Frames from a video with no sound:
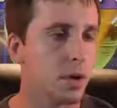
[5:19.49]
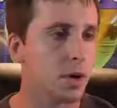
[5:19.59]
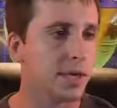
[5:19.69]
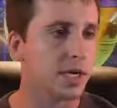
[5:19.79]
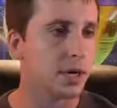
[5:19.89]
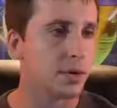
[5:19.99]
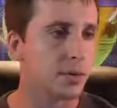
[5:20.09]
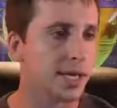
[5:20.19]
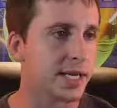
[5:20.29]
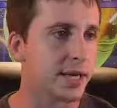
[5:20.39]
Whoa, it got all the
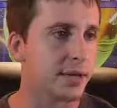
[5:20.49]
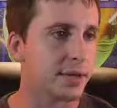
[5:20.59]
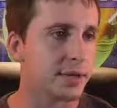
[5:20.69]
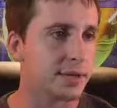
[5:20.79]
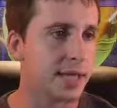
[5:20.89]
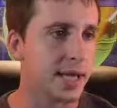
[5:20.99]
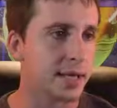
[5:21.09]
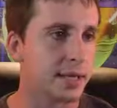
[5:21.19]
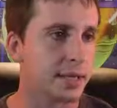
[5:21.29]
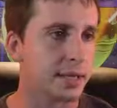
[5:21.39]
way down to that
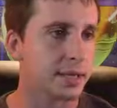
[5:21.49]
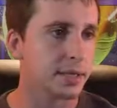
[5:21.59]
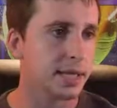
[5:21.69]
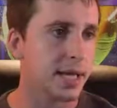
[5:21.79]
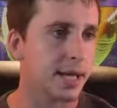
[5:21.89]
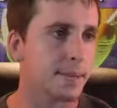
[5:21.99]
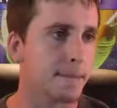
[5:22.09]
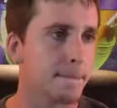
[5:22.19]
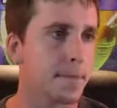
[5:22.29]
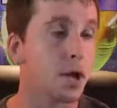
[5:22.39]
end. Look at that.
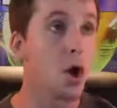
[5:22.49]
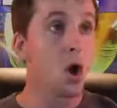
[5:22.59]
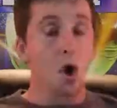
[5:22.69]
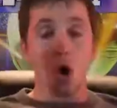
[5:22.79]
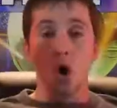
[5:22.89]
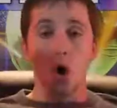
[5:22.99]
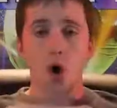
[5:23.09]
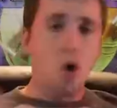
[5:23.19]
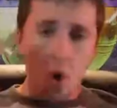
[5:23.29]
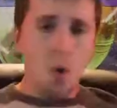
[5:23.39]

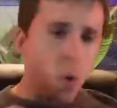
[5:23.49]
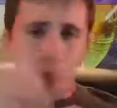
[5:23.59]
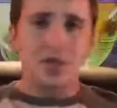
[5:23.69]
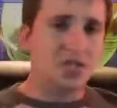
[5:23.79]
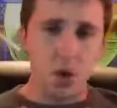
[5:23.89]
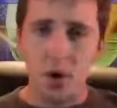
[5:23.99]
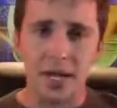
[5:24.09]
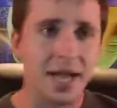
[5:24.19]
Woo! We scored